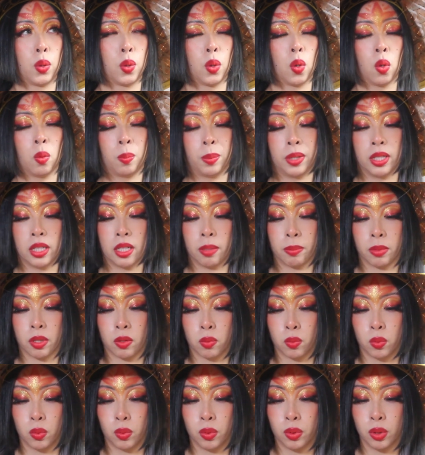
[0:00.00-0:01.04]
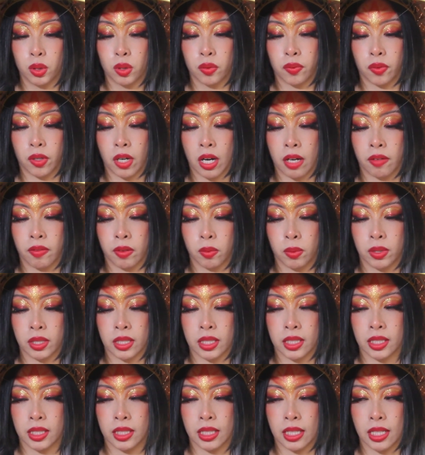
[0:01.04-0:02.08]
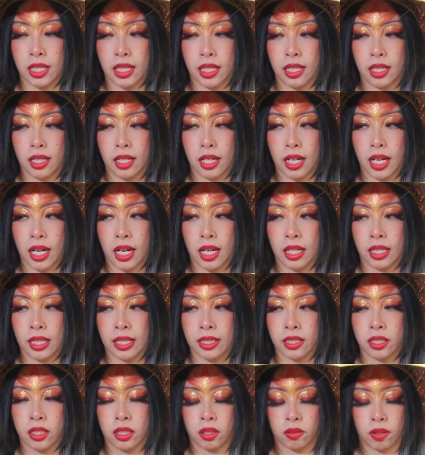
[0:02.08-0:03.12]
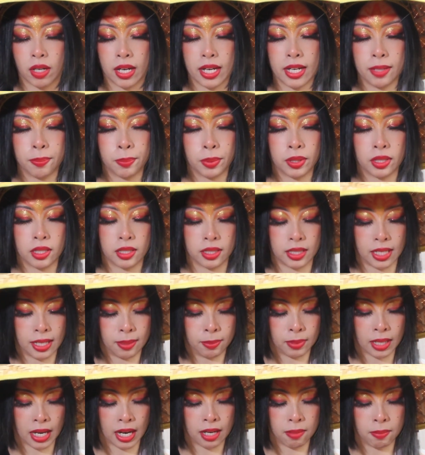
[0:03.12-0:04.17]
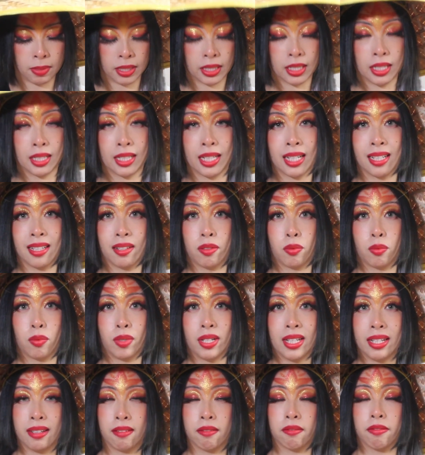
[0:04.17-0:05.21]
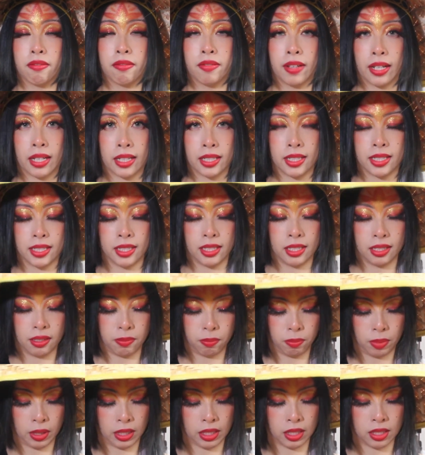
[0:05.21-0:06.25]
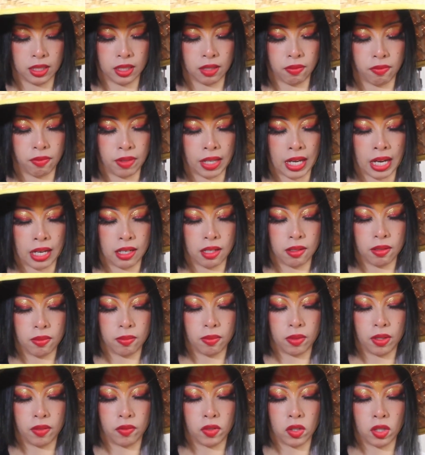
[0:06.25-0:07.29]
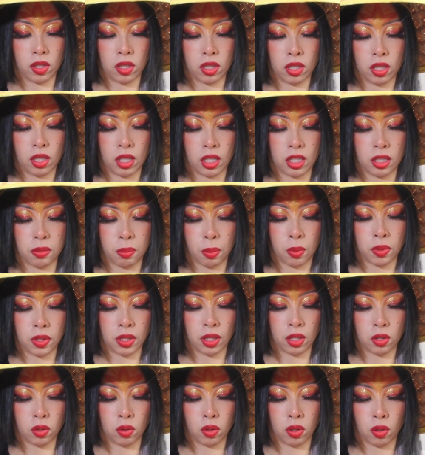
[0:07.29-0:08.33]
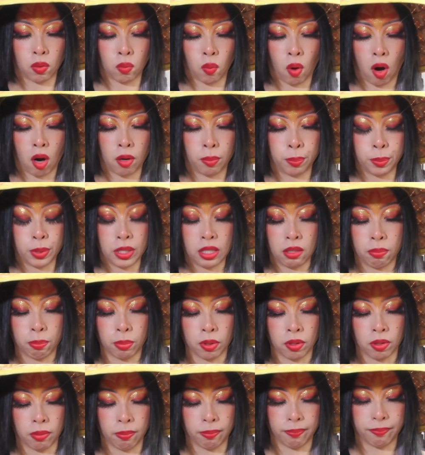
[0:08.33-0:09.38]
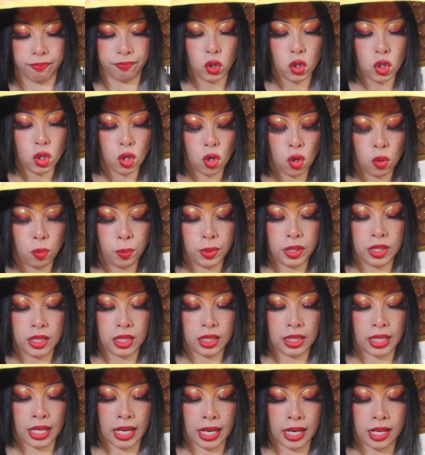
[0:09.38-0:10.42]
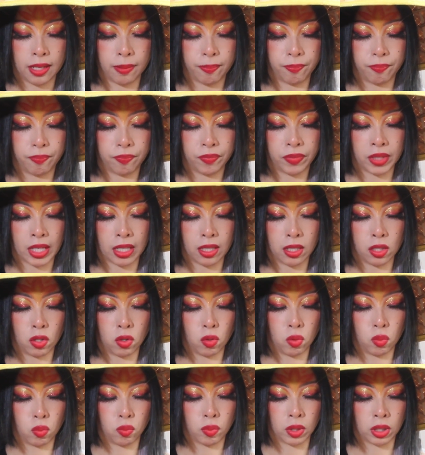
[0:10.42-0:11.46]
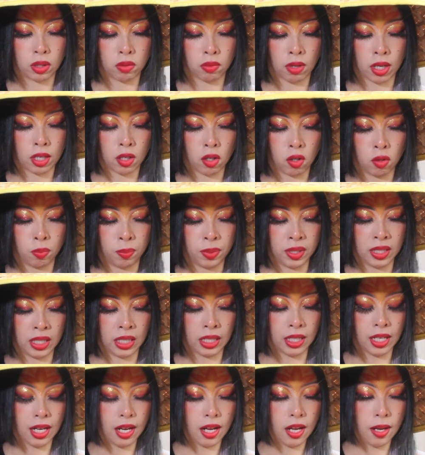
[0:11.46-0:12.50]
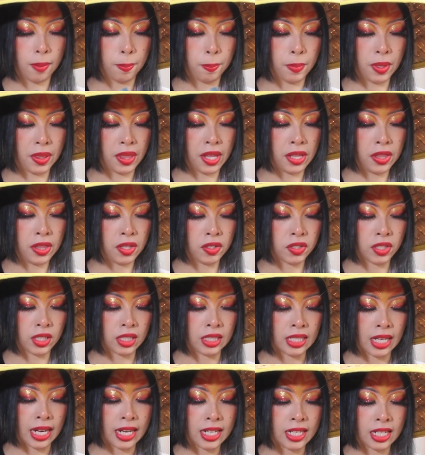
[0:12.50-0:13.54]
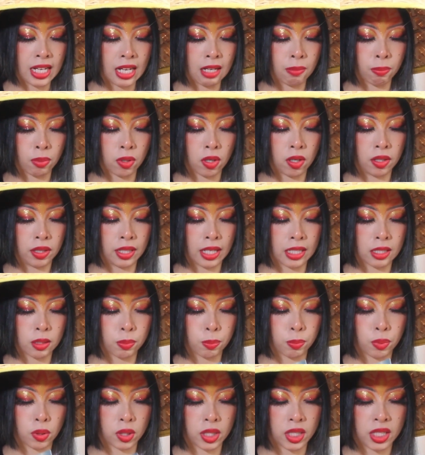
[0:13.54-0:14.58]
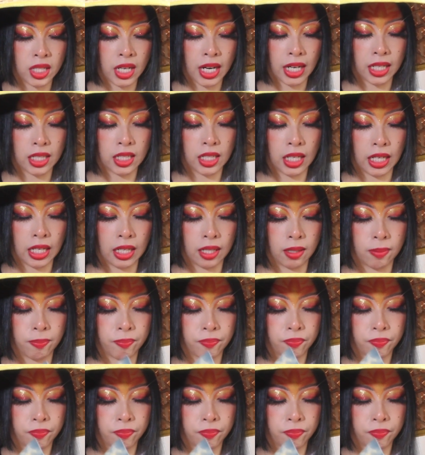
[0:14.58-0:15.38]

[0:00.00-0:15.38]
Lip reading: opening up your wounds for everyone to see, and that's great, but at the same time it can get reinfected because of that if you're exposing it to the wrong people. You opened a gate that you regret opening, but then there's a gatekeeper that's protecting